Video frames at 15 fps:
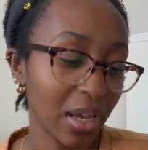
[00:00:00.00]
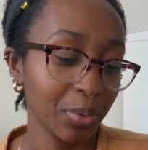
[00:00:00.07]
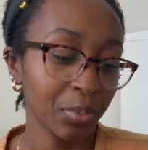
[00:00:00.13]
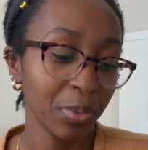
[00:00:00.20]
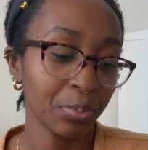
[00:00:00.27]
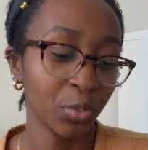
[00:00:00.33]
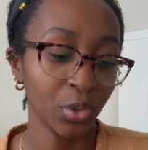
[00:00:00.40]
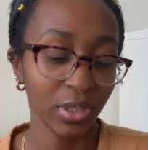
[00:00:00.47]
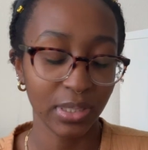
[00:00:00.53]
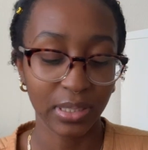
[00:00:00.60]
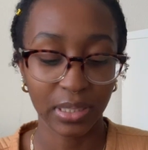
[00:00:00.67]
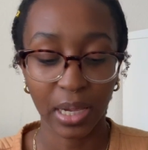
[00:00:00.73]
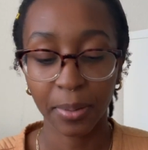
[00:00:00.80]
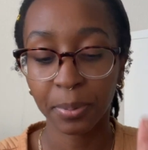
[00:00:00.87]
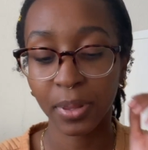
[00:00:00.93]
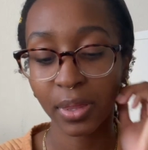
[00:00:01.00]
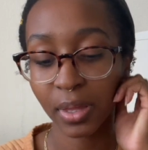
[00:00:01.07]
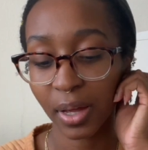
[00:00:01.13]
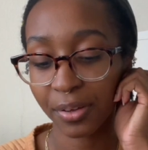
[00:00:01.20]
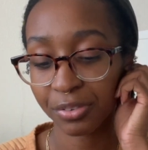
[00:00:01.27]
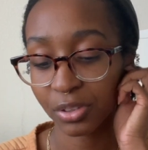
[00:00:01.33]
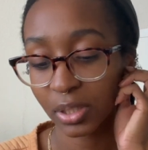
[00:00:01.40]
I went more in depth,
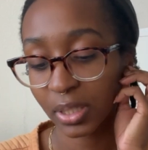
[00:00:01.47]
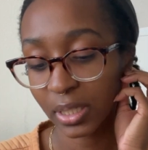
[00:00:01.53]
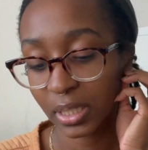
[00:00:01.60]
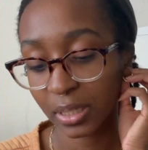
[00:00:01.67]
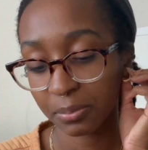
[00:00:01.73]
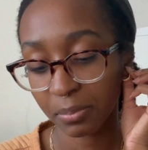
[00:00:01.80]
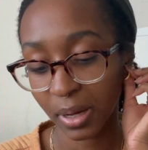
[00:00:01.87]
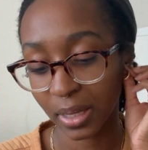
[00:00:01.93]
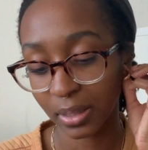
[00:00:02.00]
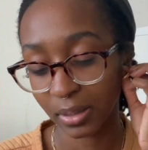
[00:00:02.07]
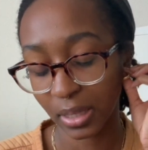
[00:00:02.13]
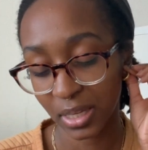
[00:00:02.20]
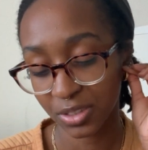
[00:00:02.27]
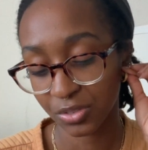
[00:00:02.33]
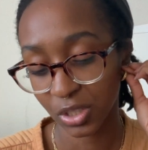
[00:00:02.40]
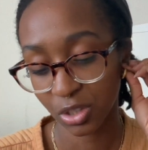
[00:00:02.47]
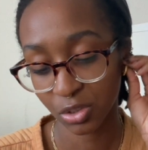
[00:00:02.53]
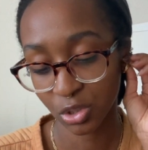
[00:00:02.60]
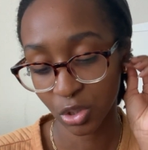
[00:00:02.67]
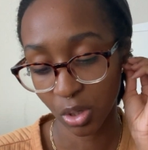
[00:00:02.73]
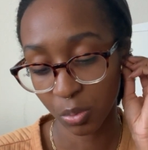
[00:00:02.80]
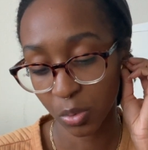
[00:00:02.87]
I feel like, in my last video,
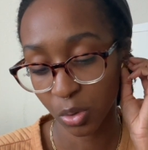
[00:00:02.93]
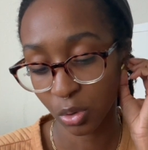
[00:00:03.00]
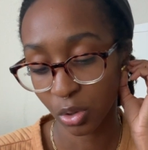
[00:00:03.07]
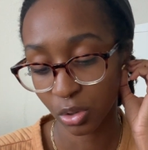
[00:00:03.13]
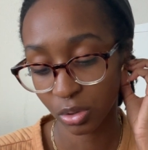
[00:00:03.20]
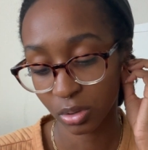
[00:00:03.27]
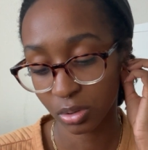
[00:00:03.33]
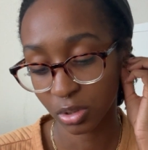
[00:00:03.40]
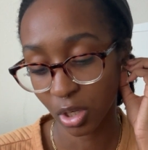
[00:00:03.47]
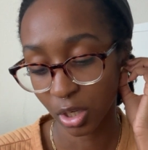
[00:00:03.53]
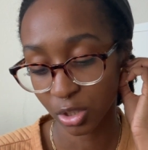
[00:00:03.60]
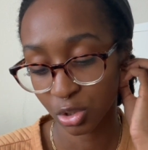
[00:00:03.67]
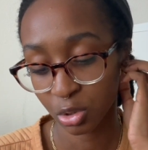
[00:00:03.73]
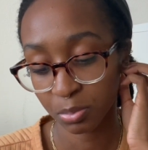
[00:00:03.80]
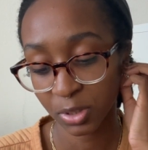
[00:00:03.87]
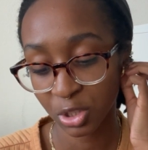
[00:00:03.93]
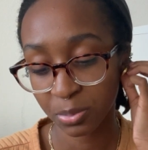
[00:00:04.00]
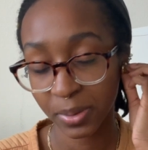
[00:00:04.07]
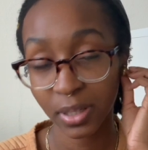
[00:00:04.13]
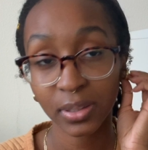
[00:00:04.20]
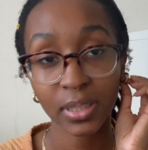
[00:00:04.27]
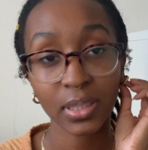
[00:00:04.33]
so I won't talk too much
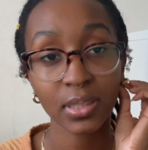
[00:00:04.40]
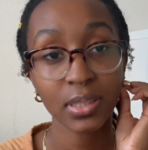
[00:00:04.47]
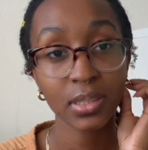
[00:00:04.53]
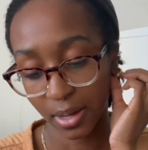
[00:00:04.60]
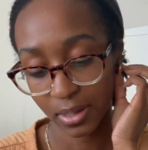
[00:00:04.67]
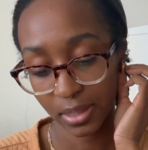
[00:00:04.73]
about this.